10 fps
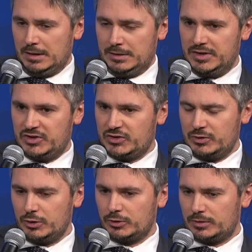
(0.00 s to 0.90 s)
This is
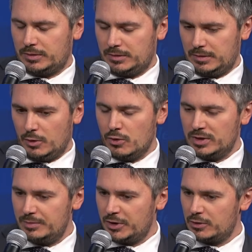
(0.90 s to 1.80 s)
not
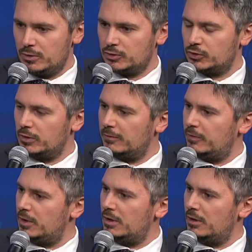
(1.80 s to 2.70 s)
only because of
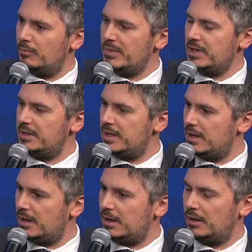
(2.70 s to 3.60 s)

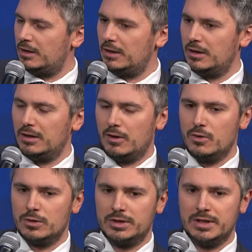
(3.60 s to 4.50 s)
media
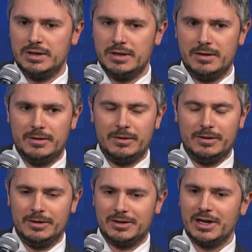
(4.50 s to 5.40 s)
or the
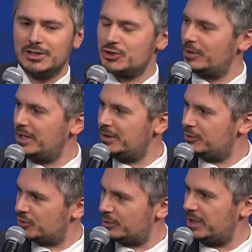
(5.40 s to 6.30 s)
cultural
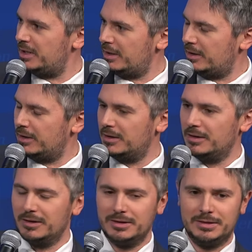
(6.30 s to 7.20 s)
industry,
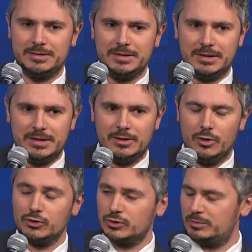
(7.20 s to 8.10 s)

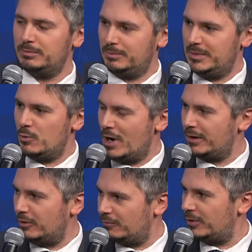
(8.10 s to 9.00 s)
also the
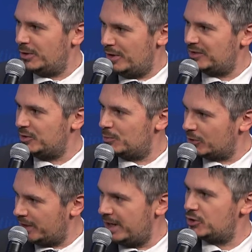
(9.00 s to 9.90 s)
one of US
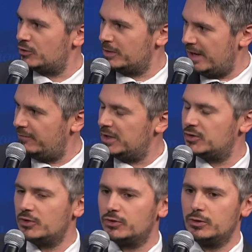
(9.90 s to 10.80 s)
importation, Netflix,
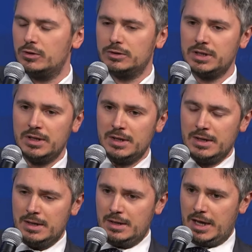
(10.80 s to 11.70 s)
and so on.
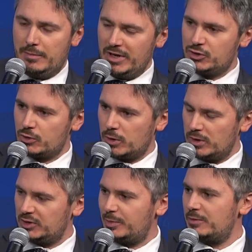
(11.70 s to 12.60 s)
A major role
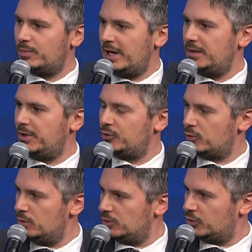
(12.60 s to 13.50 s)
has been played by
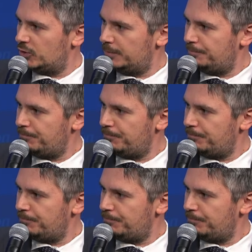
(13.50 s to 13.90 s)
schools.